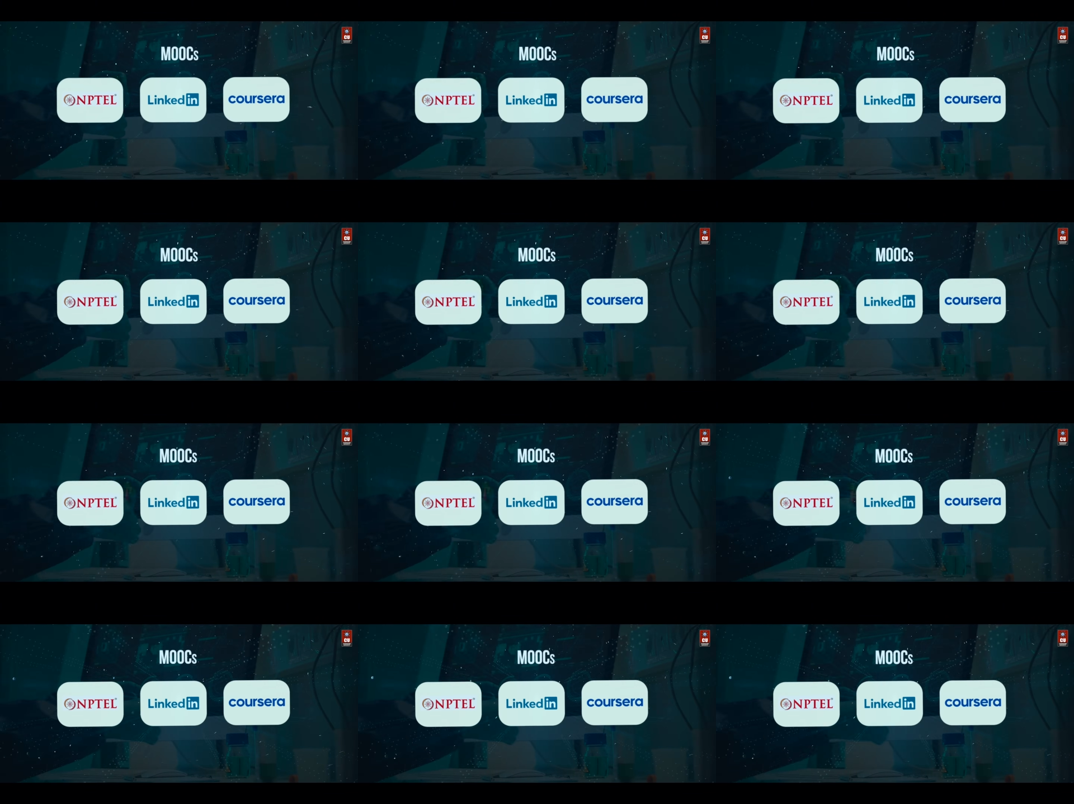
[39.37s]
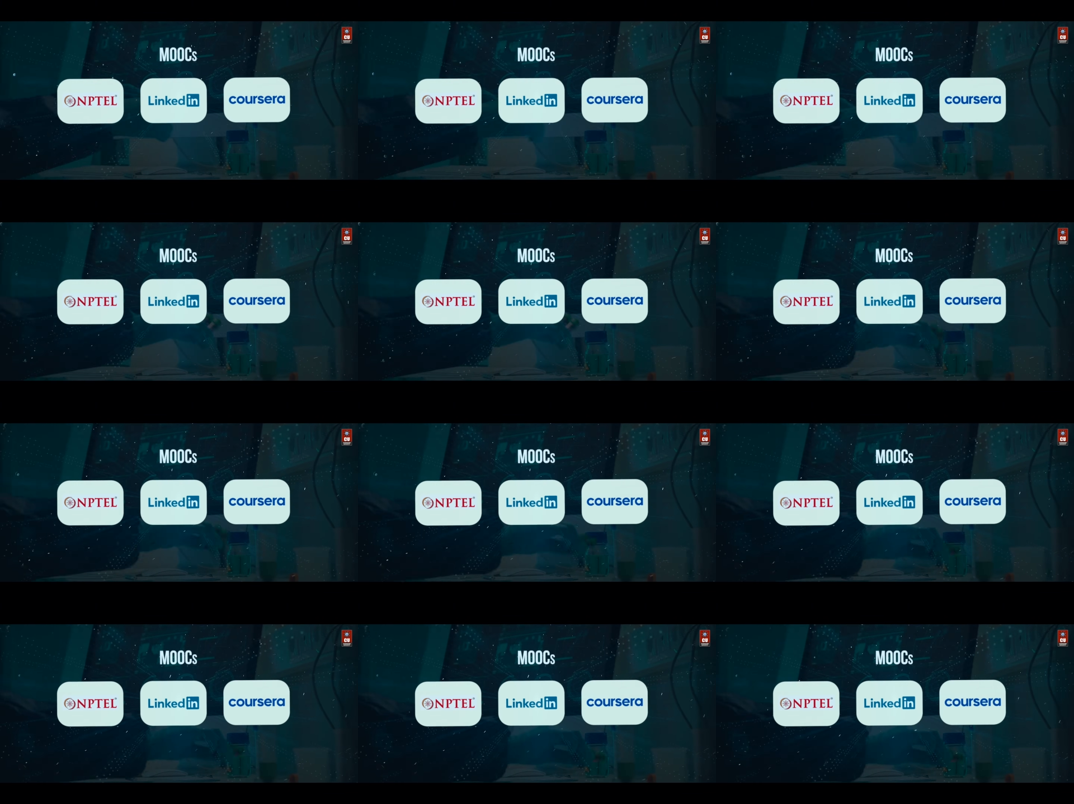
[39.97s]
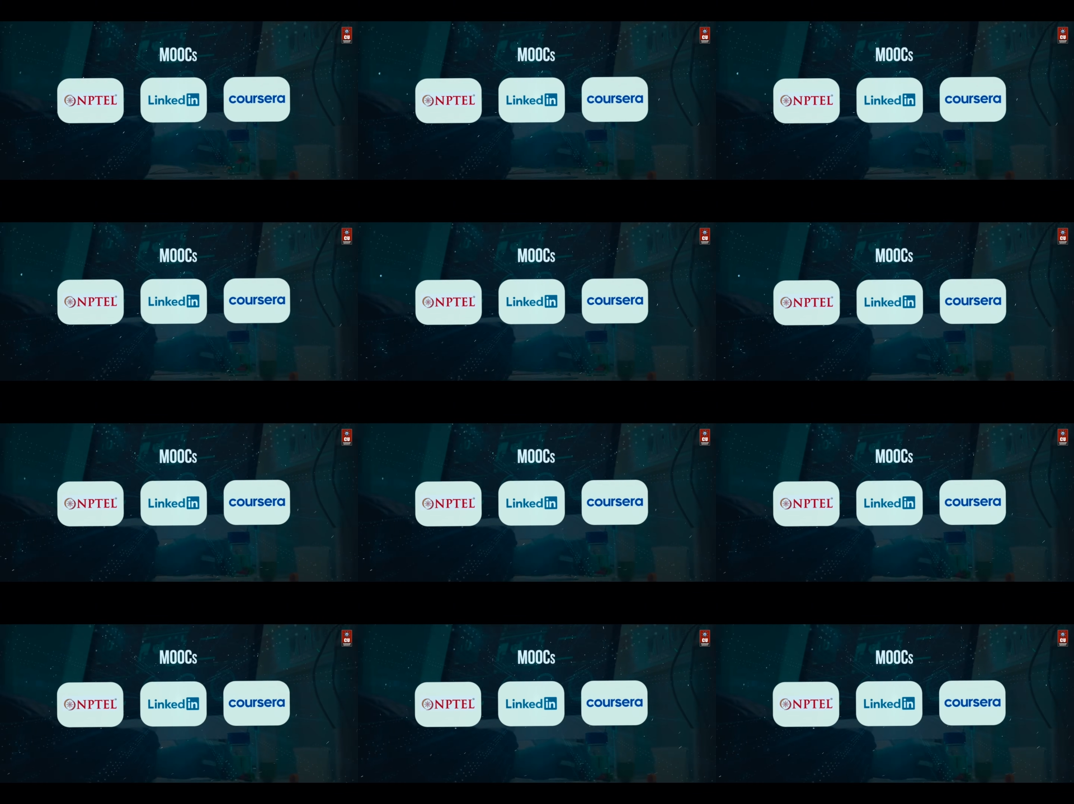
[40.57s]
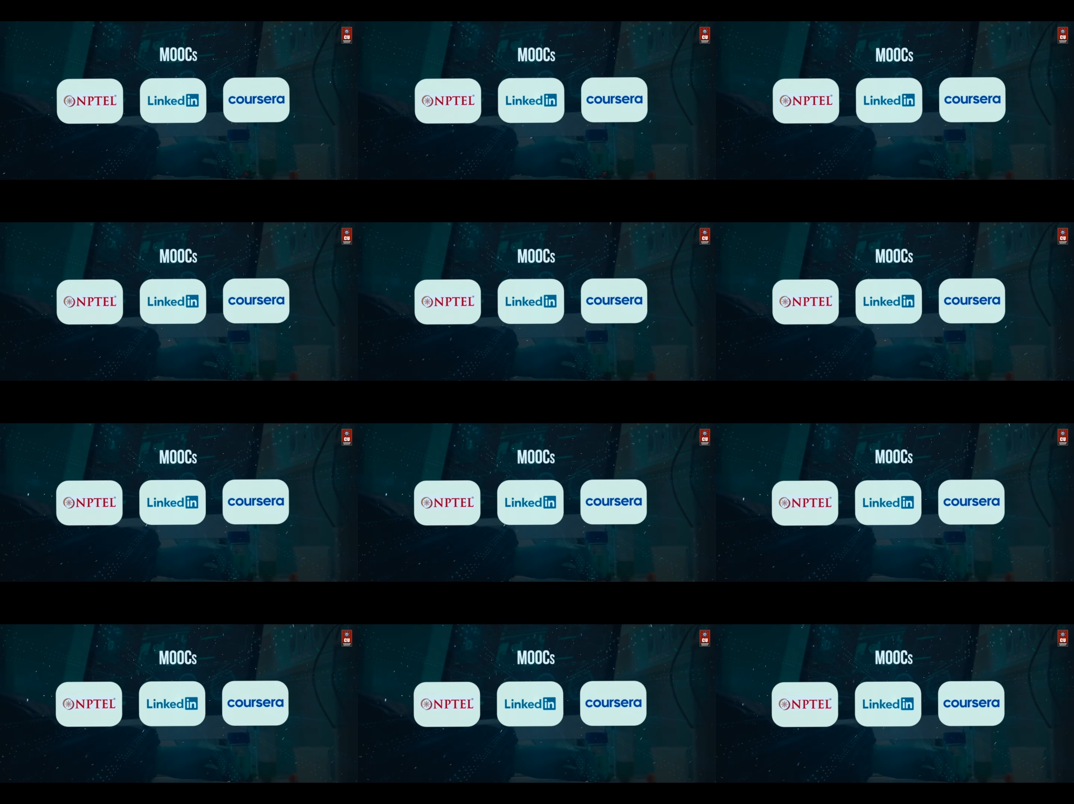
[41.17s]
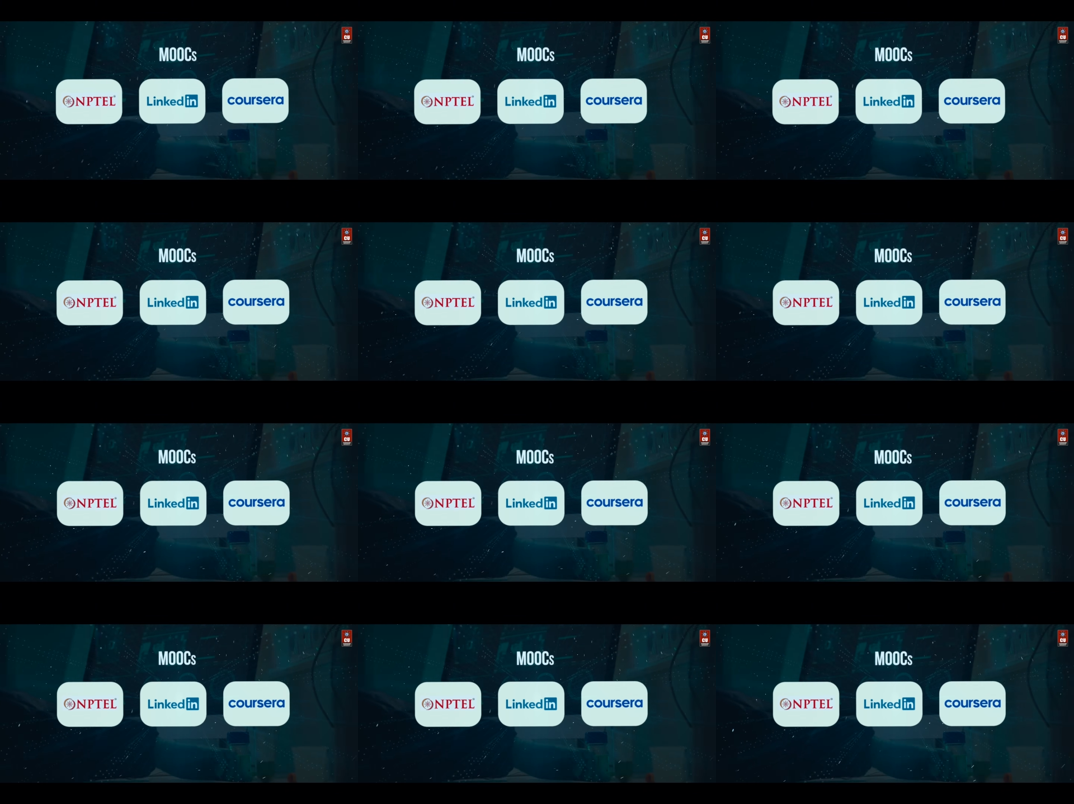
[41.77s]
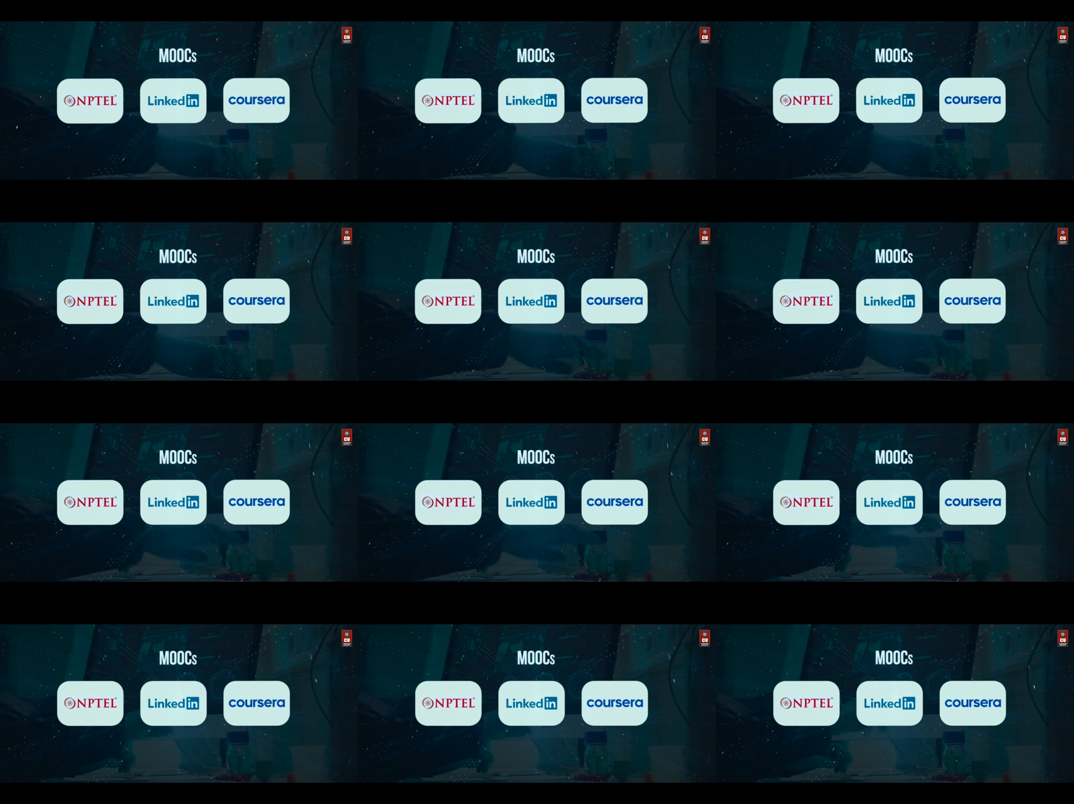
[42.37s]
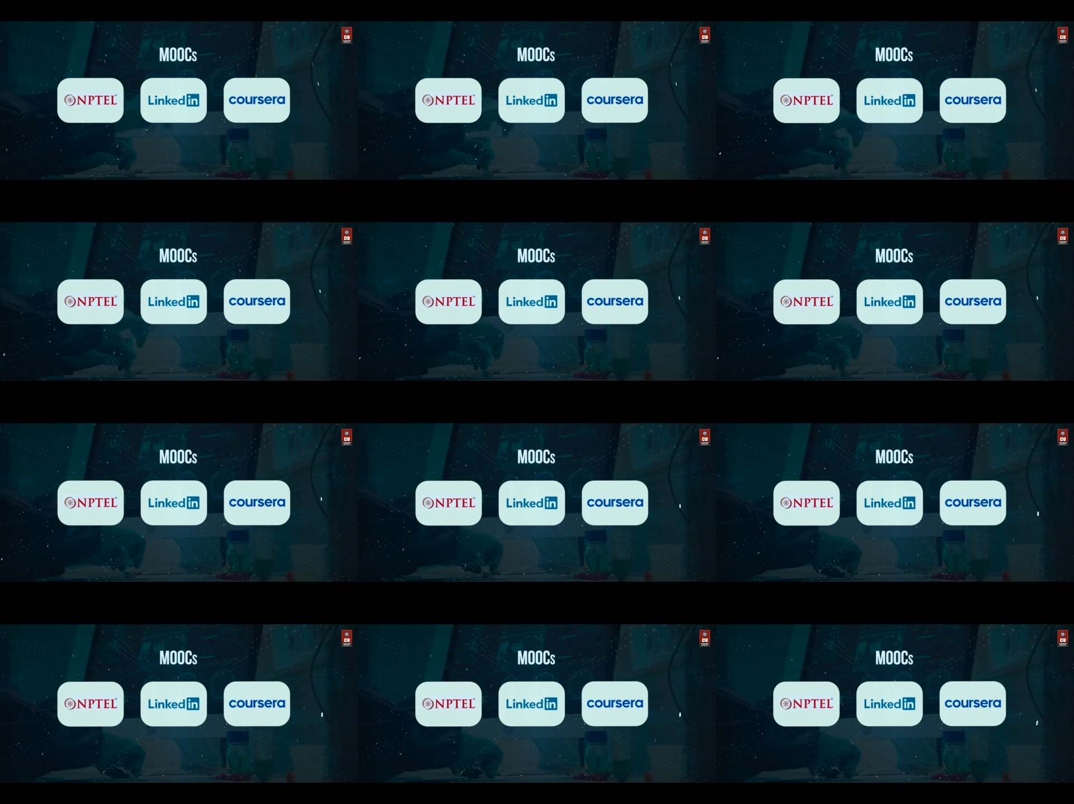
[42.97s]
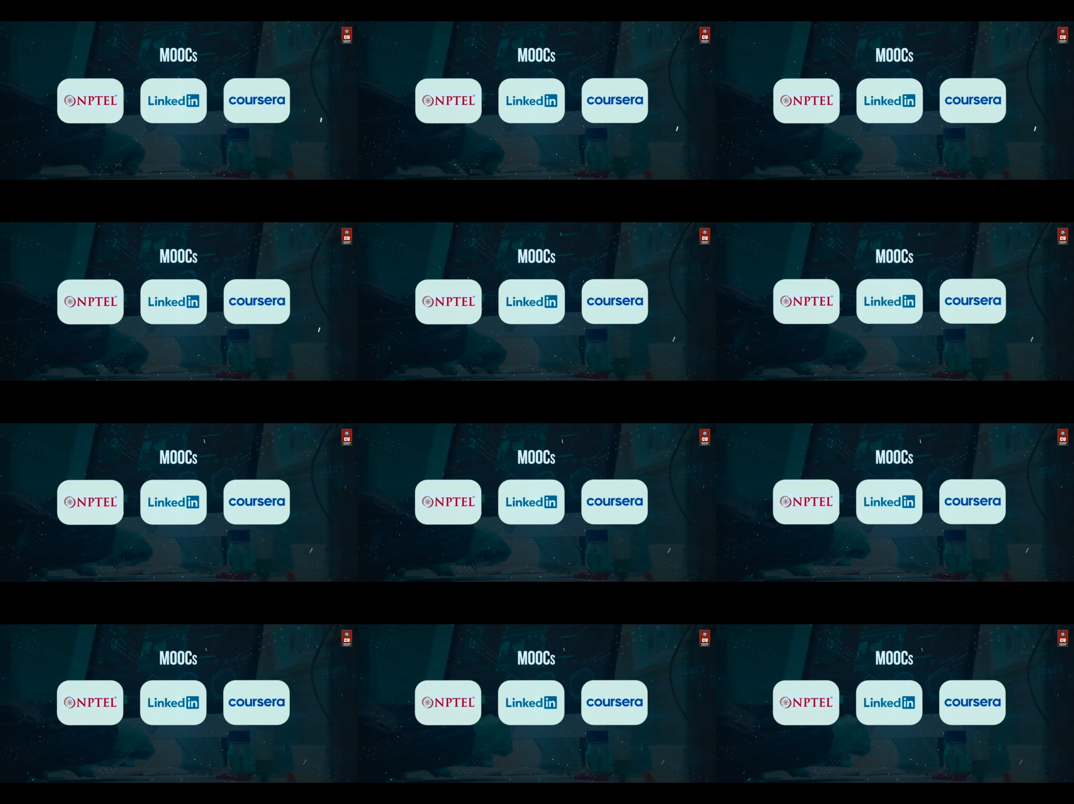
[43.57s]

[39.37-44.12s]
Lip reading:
No face is visible, so there are no lips to read.